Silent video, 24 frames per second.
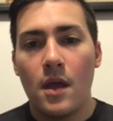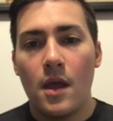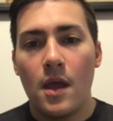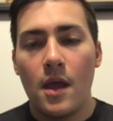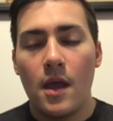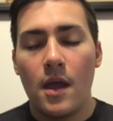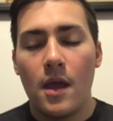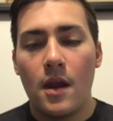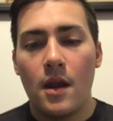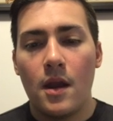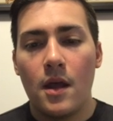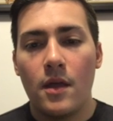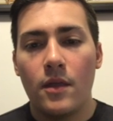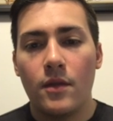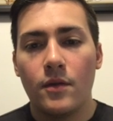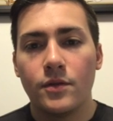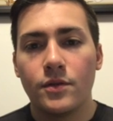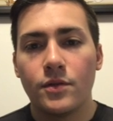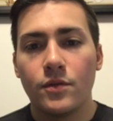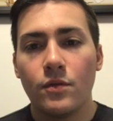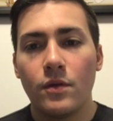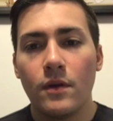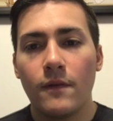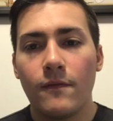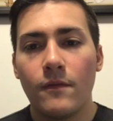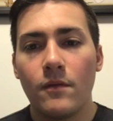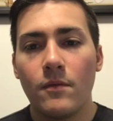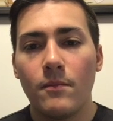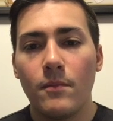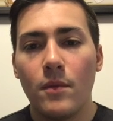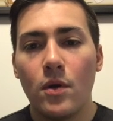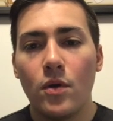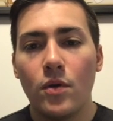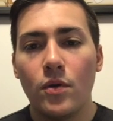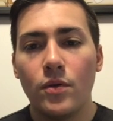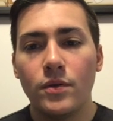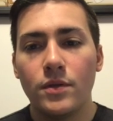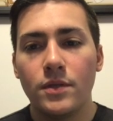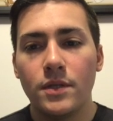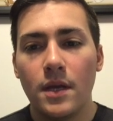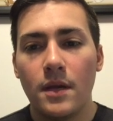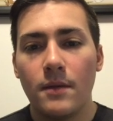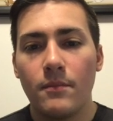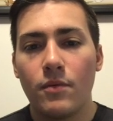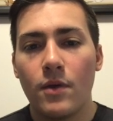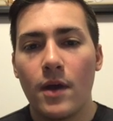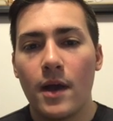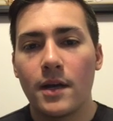And there's three different modes
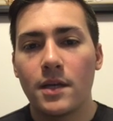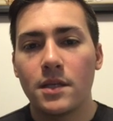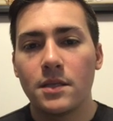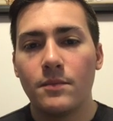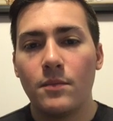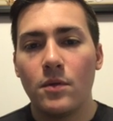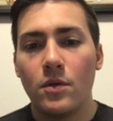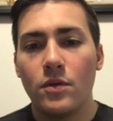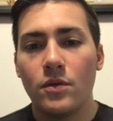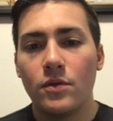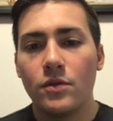in practice mode.